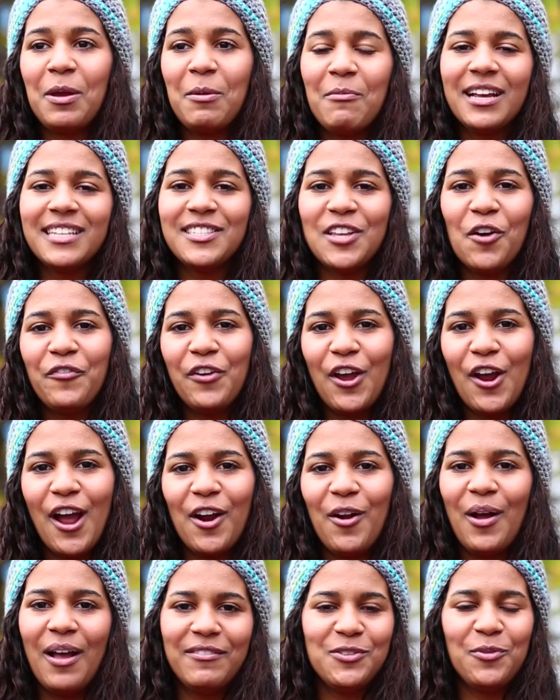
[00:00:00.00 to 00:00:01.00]
be myself here.
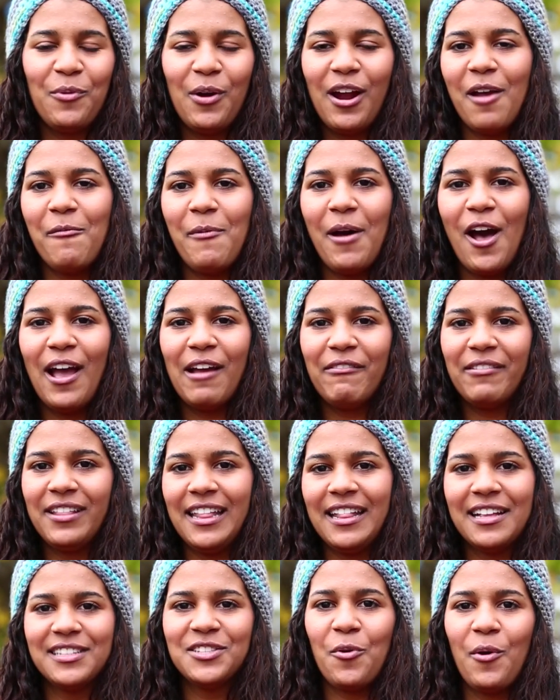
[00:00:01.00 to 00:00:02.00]
I don't have to worry about
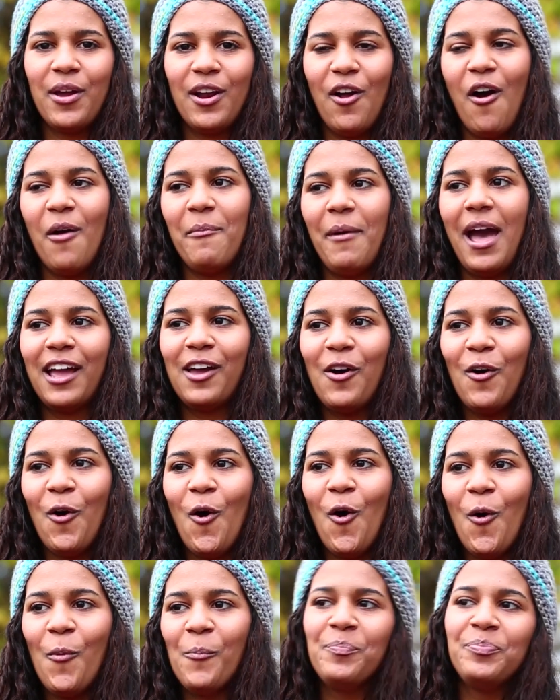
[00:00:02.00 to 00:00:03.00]
everything that's going on back
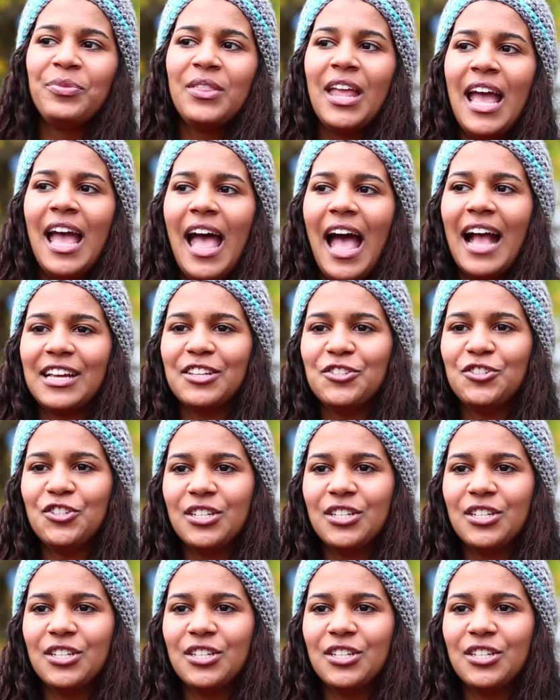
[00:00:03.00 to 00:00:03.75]
home. I can